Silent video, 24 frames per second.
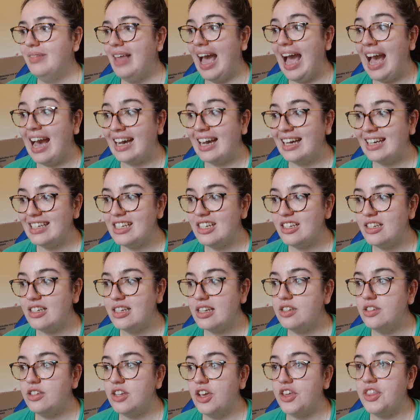And
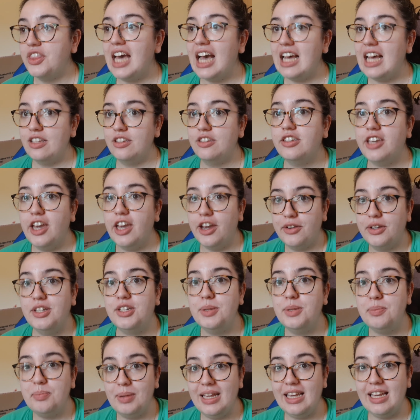so that's going to
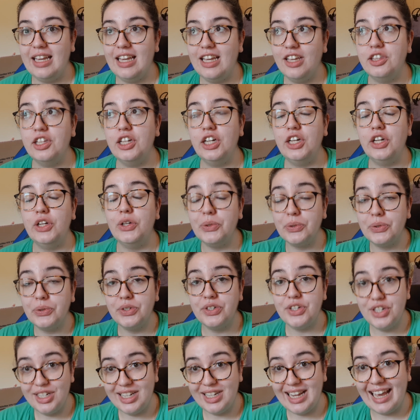be the
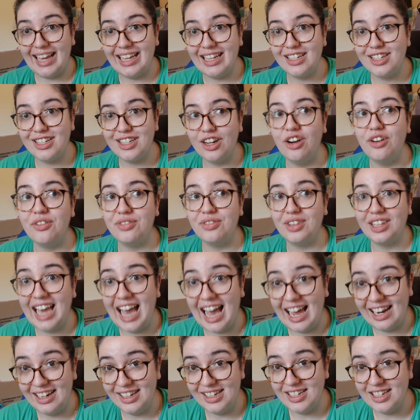launch date of the
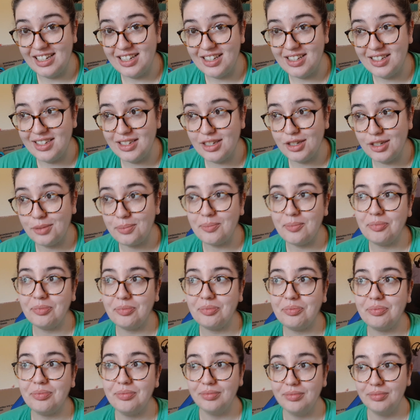calendars.
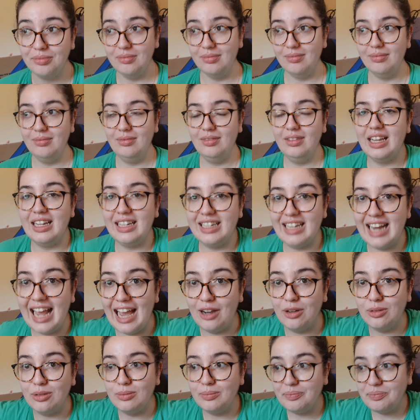
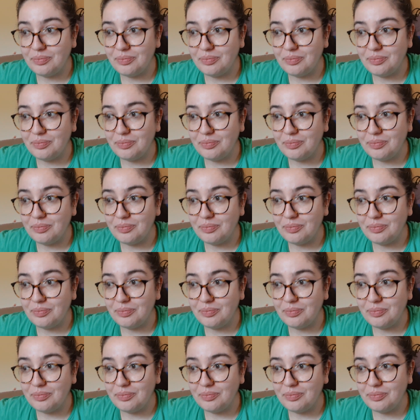Now,